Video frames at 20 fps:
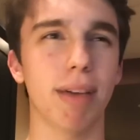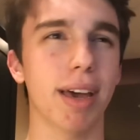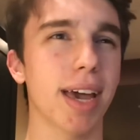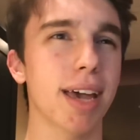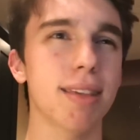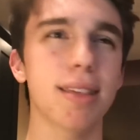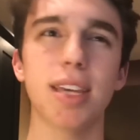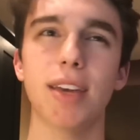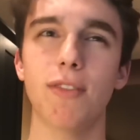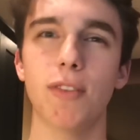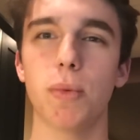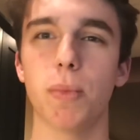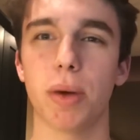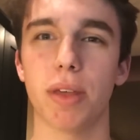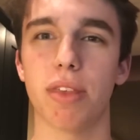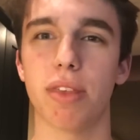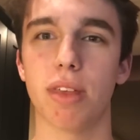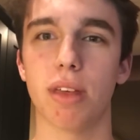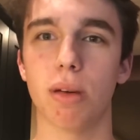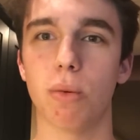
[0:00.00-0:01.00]
I guess even
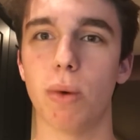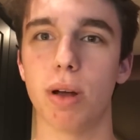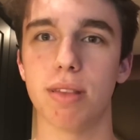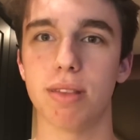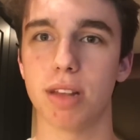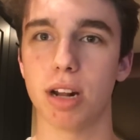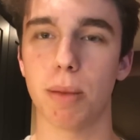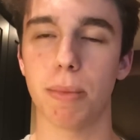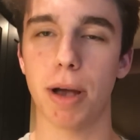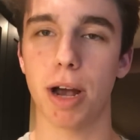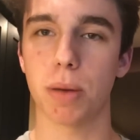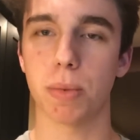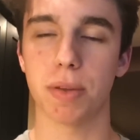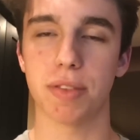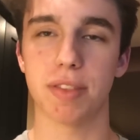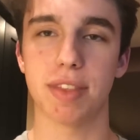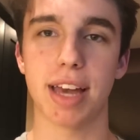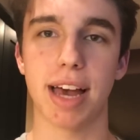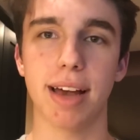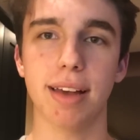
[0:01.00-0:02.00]
with the ones that are paired
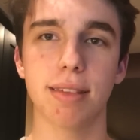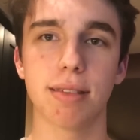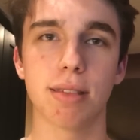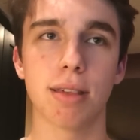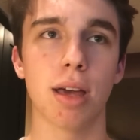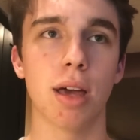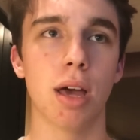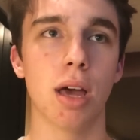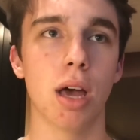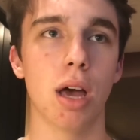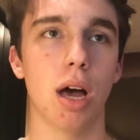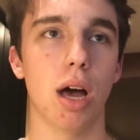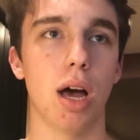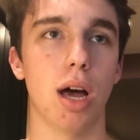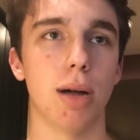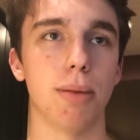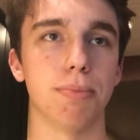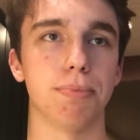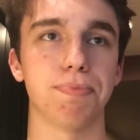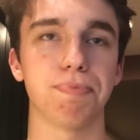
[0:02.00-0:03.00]
with text
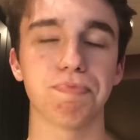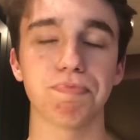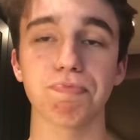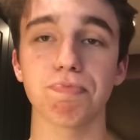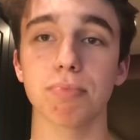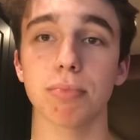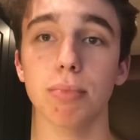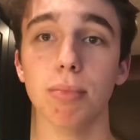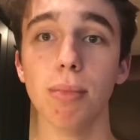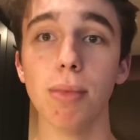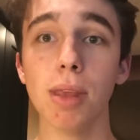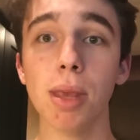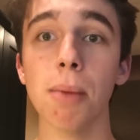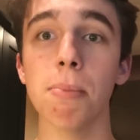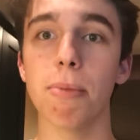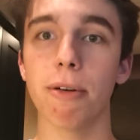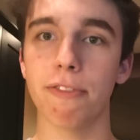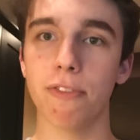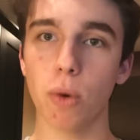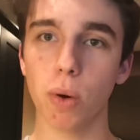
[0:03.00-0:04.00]
um,
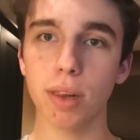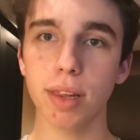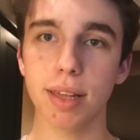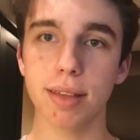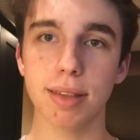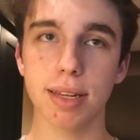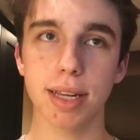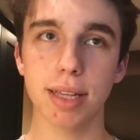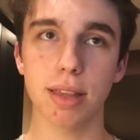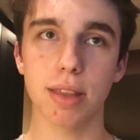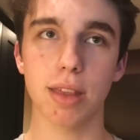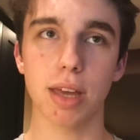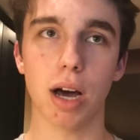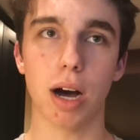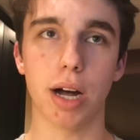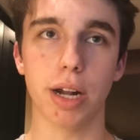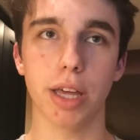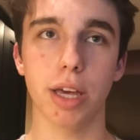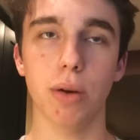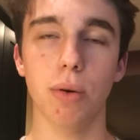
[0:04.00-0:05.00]
before listening to the
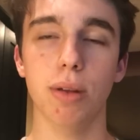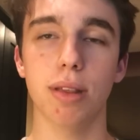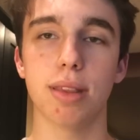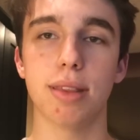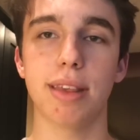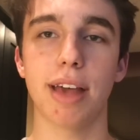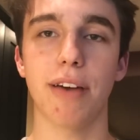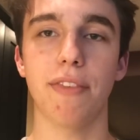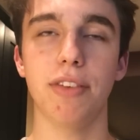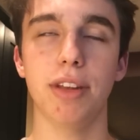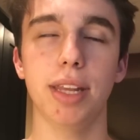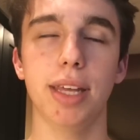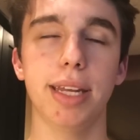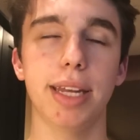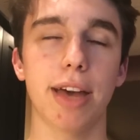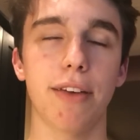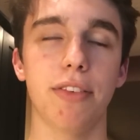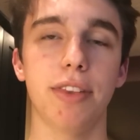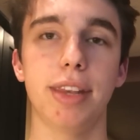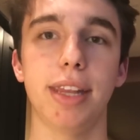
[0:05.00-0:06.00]
audio, definitely,
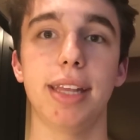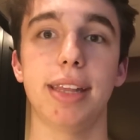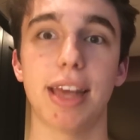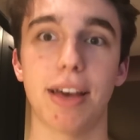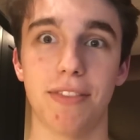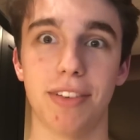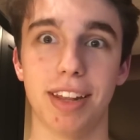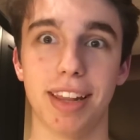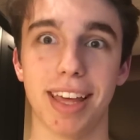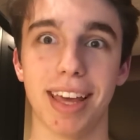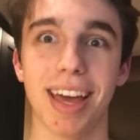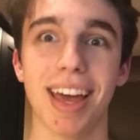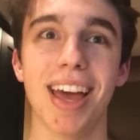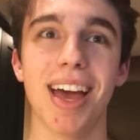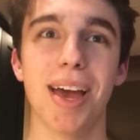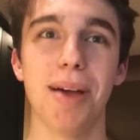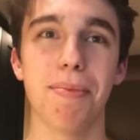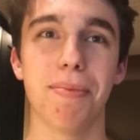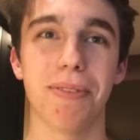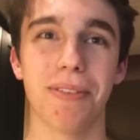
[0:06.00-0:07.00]
definitely, definitely
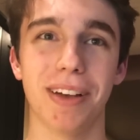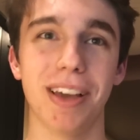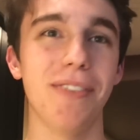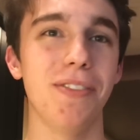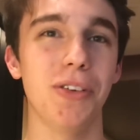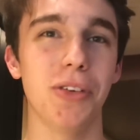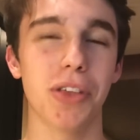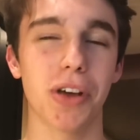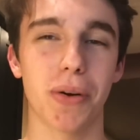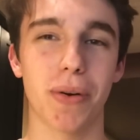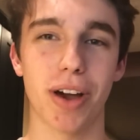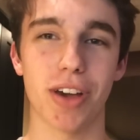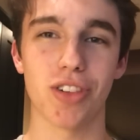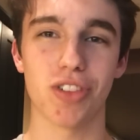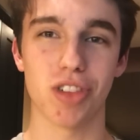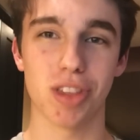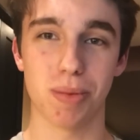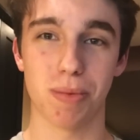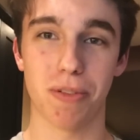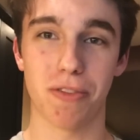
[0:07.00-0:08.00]
preview the
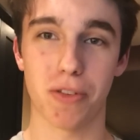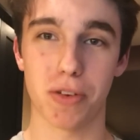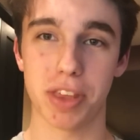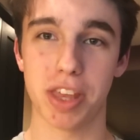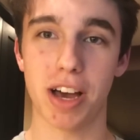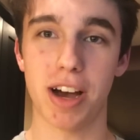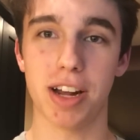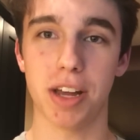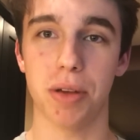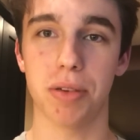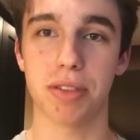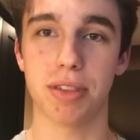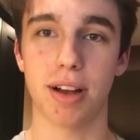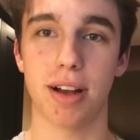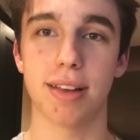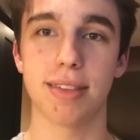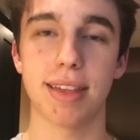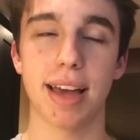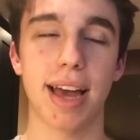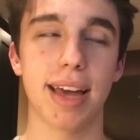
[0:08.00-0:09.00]
questions before the audio starts.